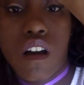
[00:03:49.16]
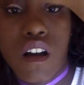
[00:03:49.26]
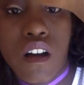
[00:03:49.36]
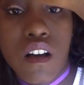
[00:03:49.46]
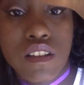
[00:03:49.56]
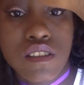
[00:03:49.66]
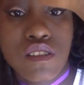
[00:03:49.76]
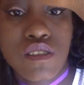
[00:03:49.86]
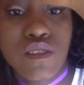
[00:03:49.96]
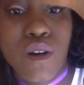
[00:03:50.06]
Oh,
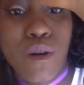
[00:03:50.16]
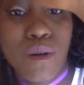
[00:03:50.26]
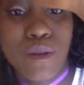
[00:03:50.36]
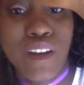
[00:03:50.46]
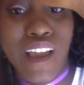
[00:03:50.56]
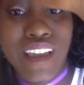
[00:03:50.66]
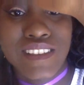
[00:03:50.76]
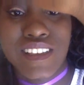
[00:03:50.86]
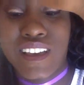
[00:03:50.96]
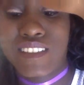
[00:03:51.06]
so
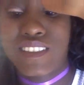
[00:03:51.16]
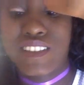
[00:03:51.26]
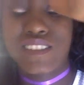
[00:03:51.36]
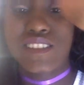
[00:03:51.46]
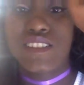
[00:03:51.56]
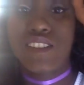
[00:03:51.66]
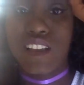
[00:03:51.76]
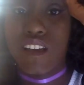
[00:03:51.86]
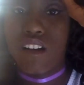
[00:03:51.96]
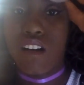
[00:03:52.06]
nice. Like, this
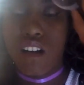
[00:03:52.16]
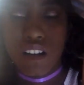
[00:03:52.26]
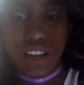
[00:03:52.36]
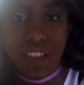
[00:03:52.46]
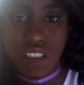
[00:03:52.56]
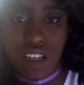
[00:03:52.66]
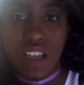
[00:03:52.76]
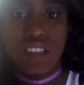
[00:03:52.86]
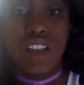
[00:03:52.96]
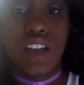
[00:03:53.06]
shit. All these
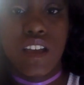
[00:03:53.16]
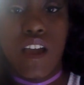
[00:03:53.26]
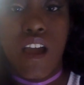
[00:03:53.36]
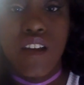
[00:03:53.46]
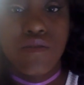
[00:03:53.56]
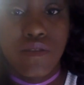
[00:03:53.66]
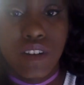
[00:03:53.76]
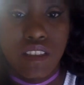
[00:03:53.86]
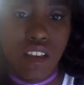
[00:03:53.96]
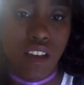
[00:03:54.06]
shades are like
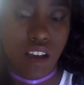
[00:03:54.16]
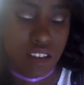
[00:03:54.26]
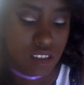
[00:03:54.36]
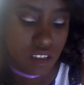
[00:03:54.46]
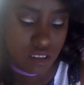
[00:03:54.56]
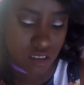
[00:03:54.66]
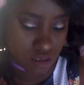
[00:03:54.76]
everything, guys. Like,